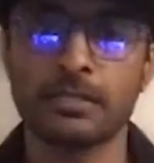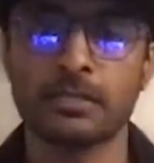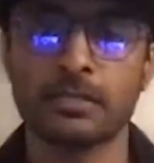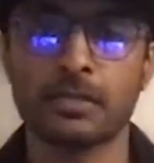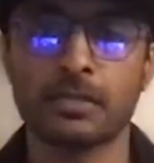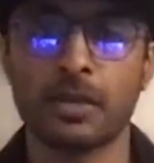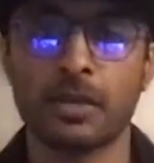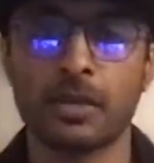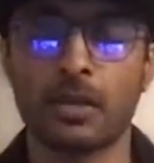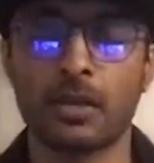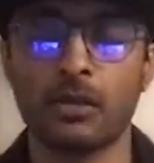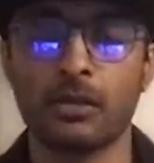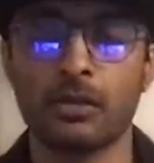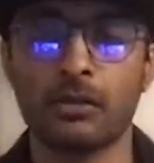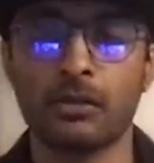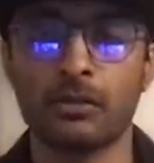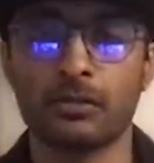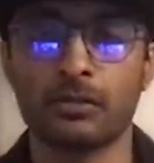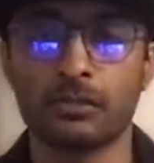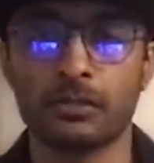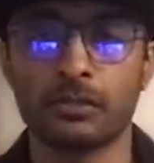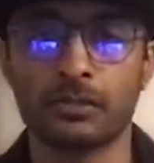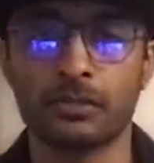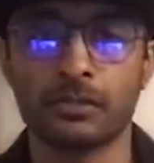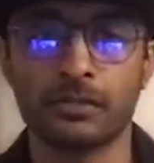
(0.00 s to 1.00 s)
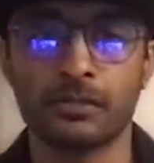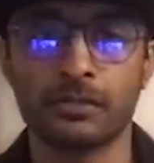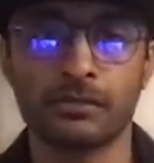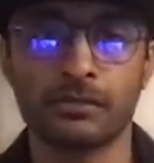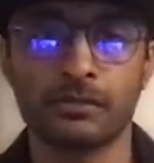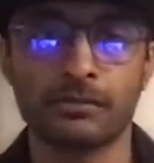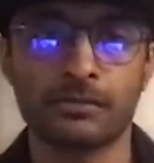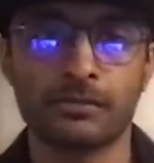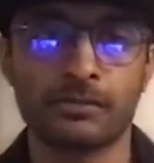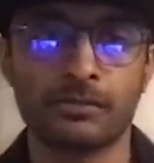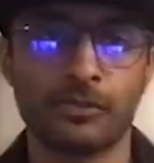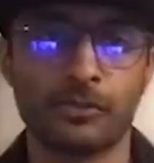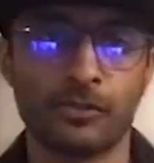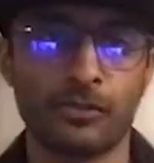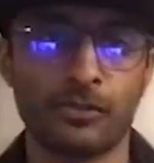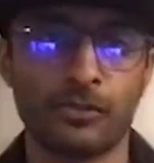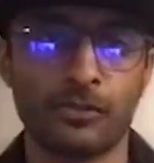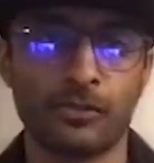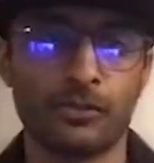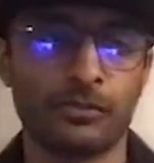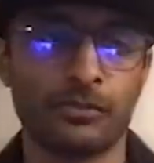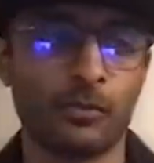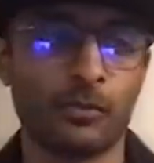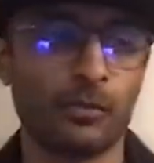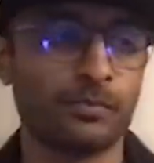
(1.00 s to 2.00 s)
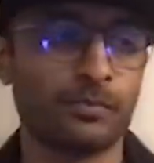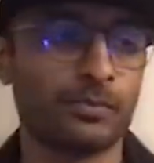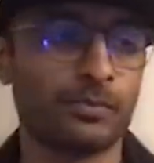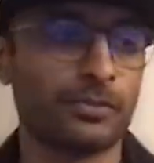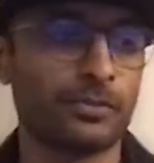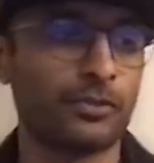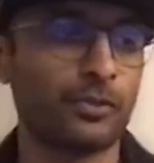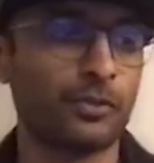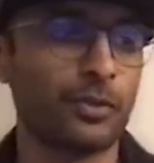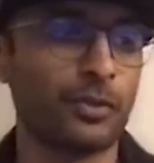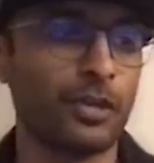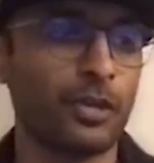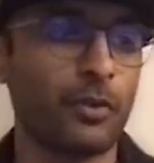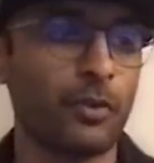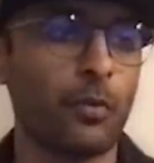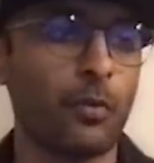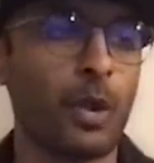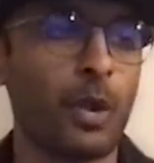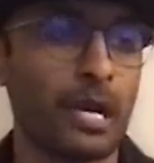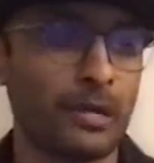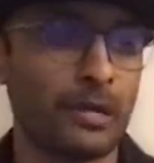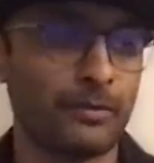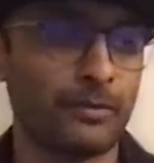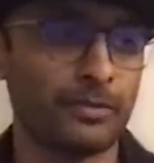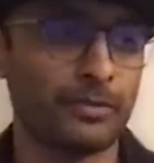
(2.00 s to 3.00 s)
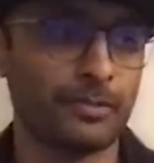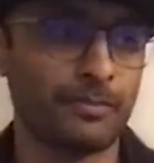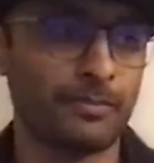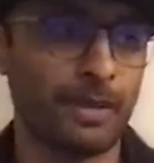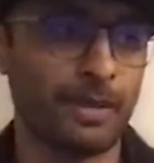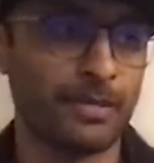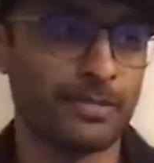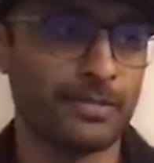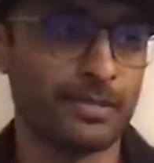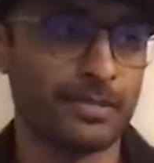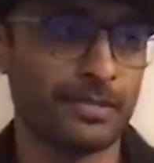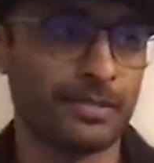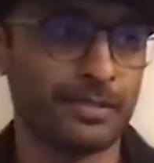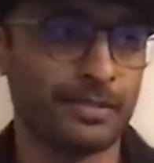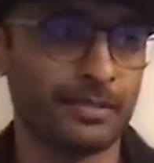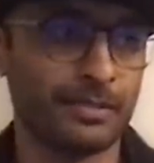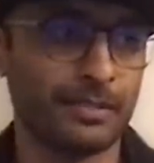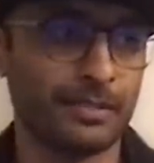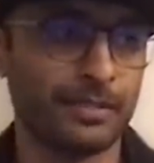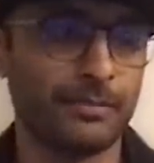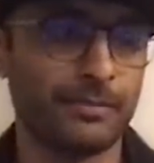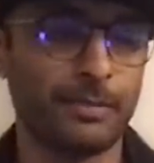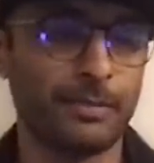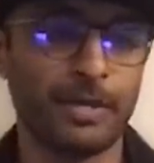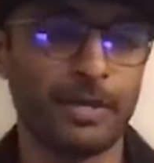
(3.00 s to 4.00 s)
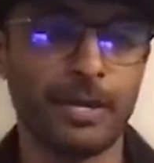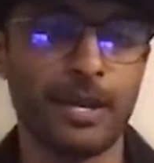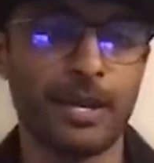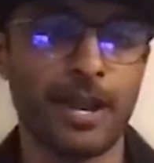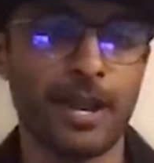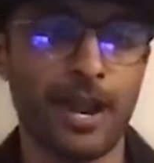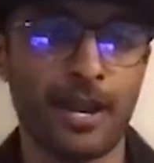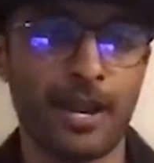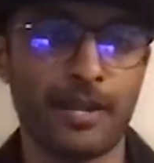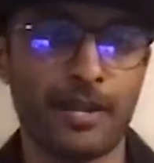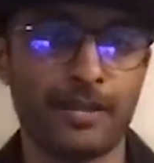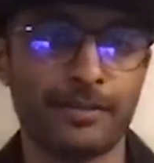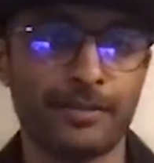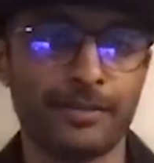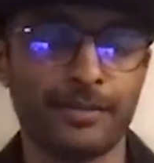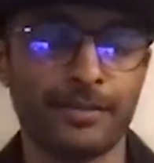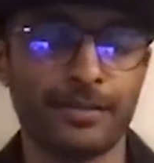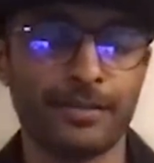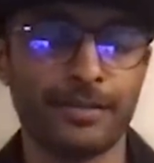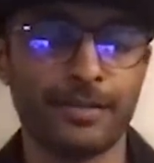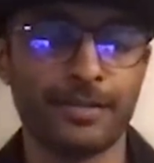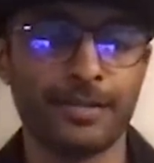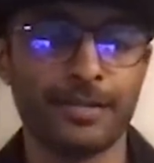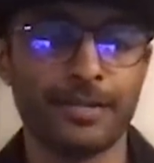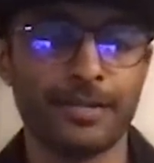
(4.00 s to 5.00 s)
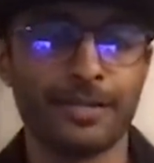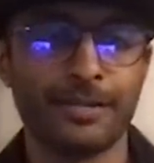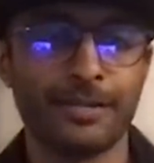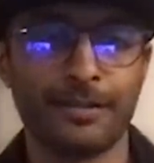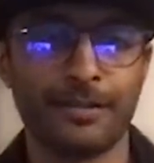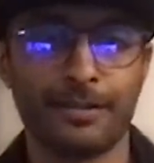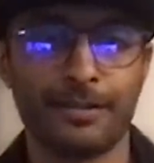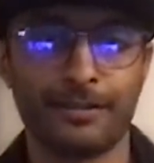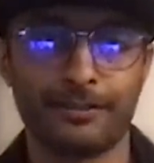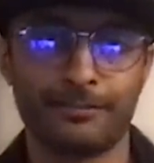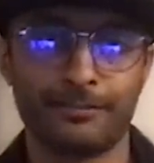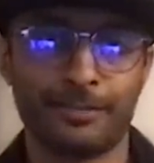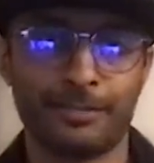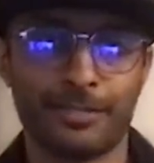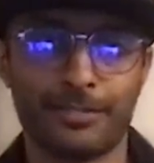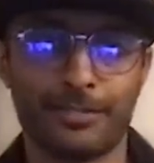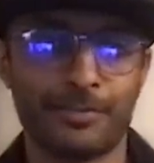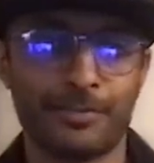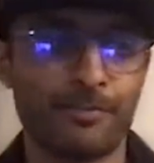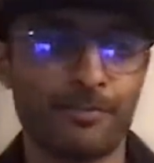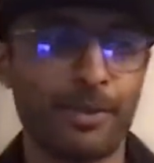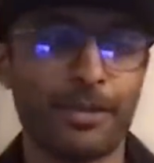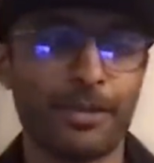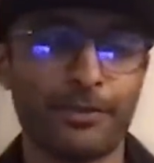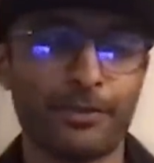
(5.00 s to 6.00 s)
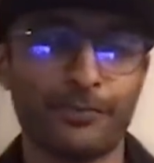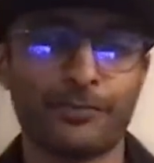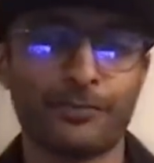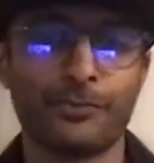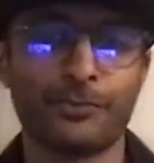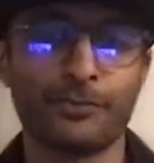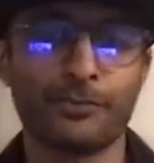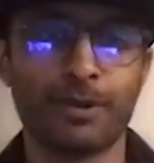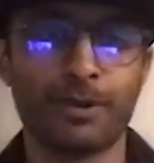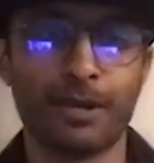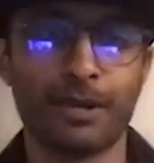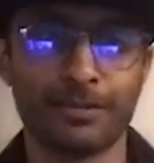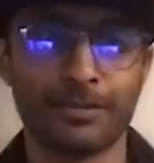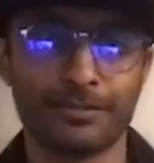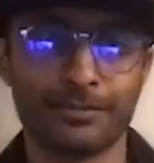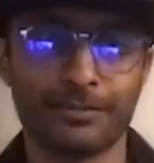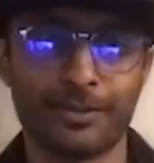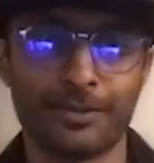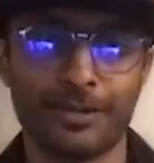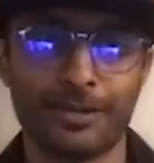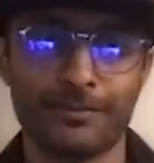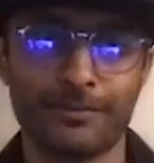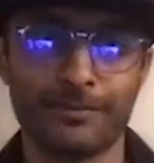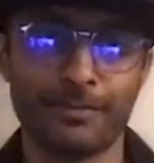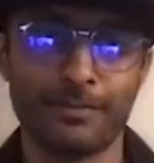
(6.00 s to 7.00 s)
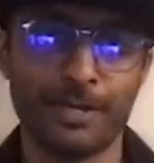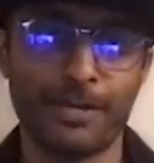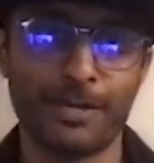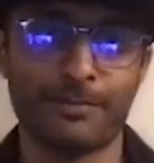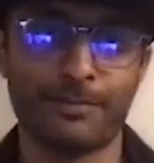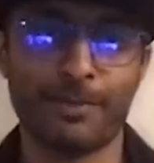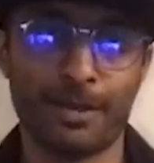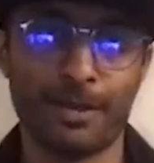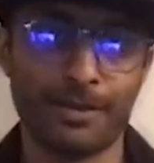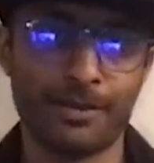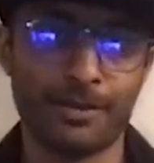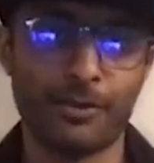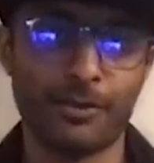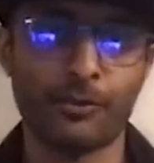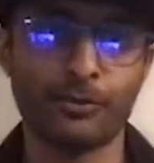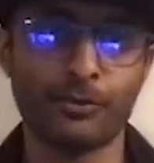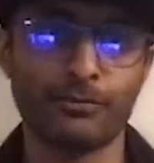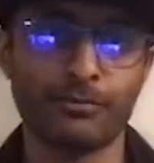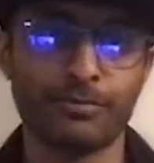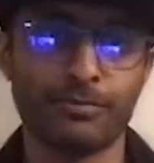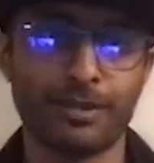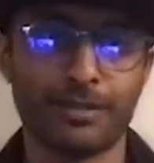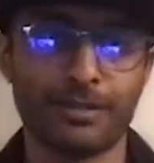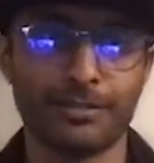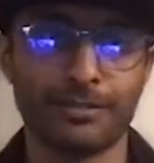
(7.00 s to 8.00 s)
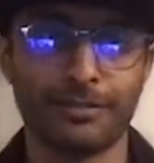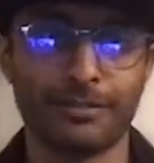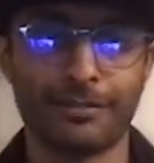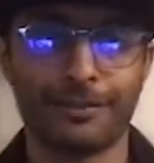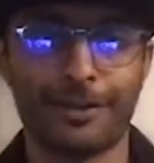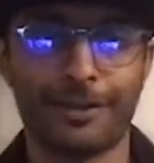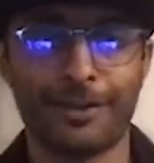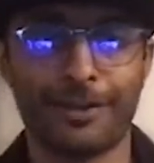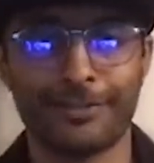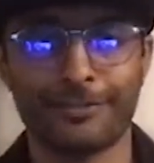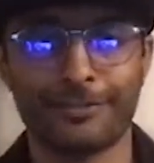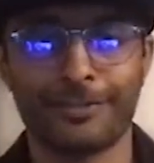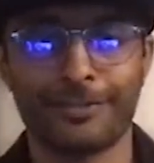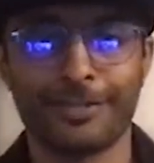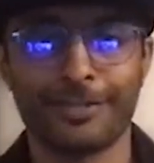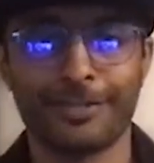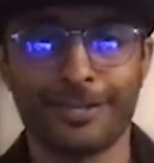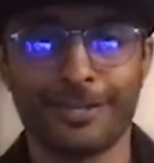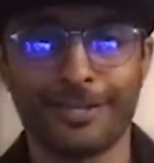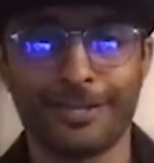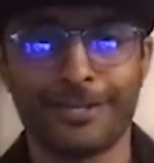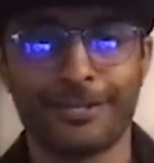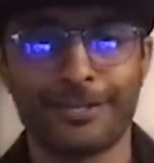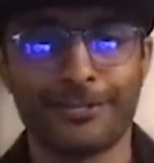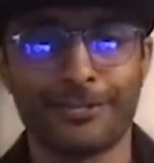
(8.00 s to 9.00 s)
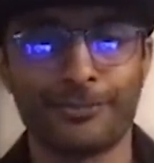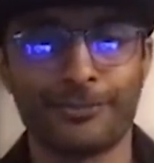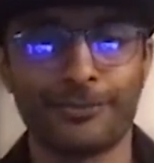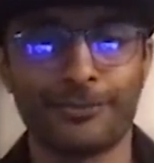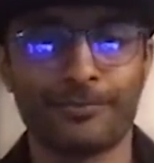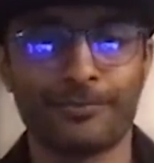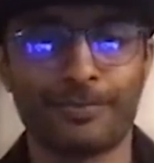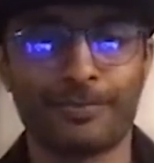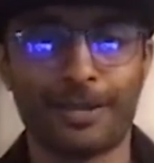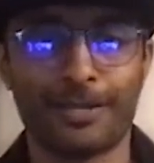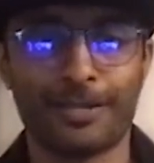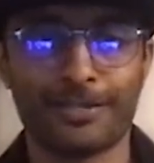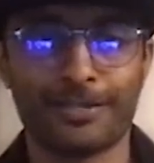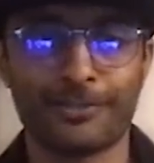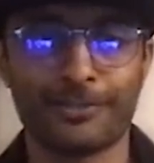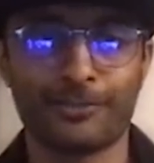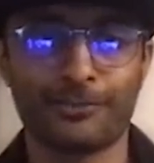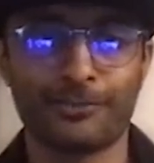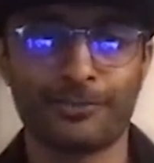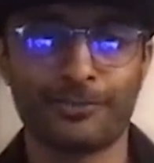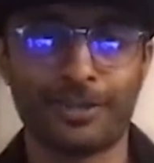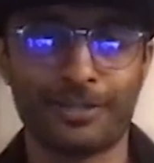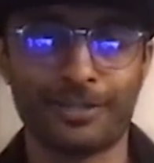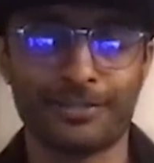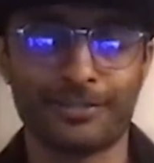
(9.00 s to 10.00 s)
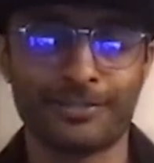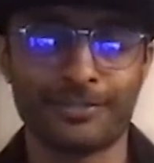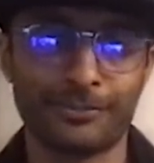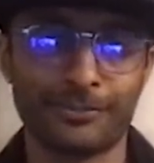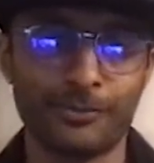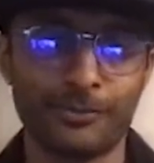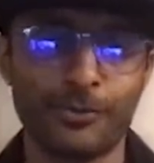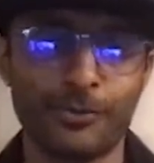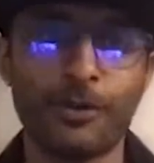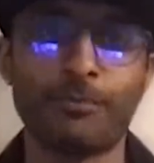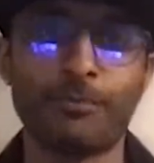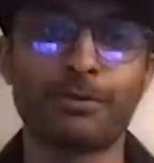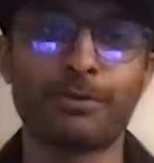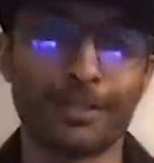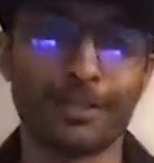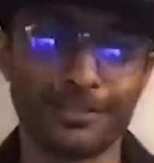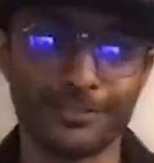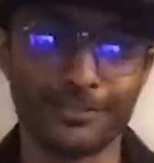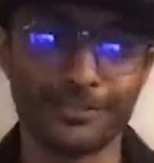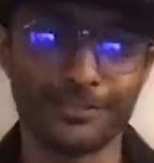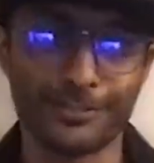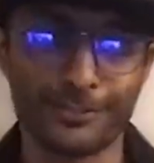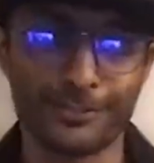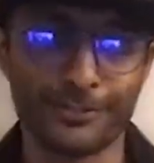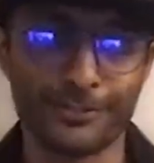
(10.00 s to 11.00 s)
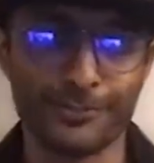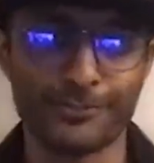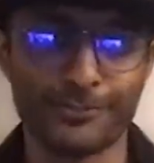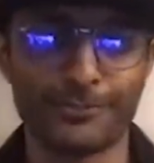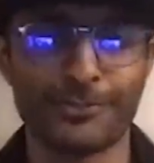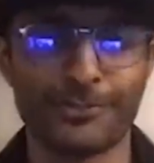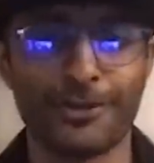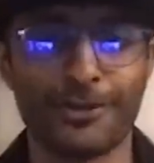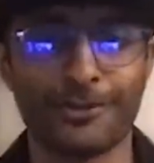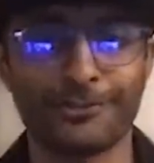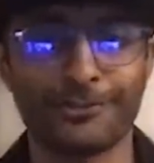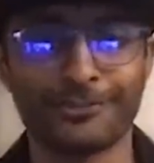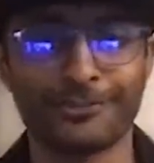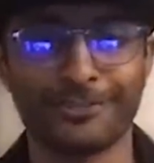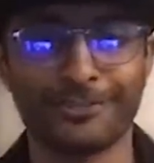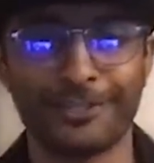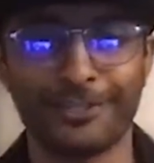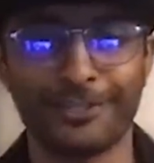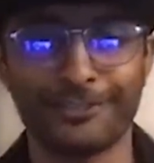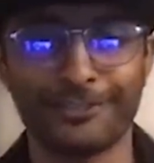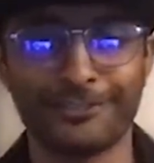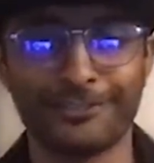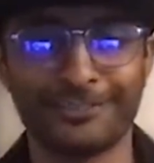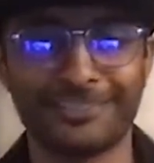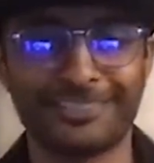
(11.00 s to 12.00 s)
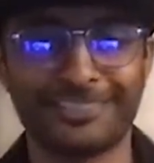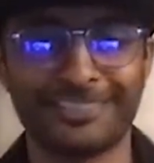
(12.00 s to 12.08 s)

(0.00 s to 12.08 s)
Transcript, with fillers: So so the story of WoW is basically me and uh, it's a pair of two brothers, right? Me and my older brother, and two of my high school friends who are brothers too. So, you know,